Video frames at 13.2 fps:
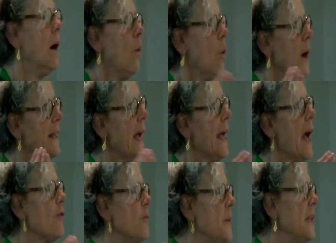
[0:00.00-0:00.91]
What I
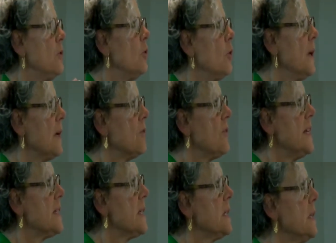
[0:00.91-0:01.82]
have been doing
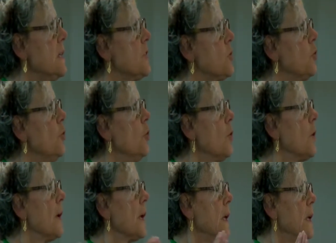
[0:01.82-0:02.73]
recently is to look
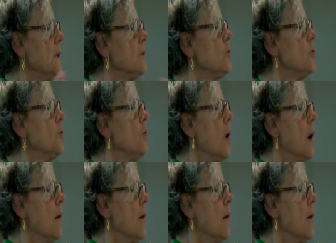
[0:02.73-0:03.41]
into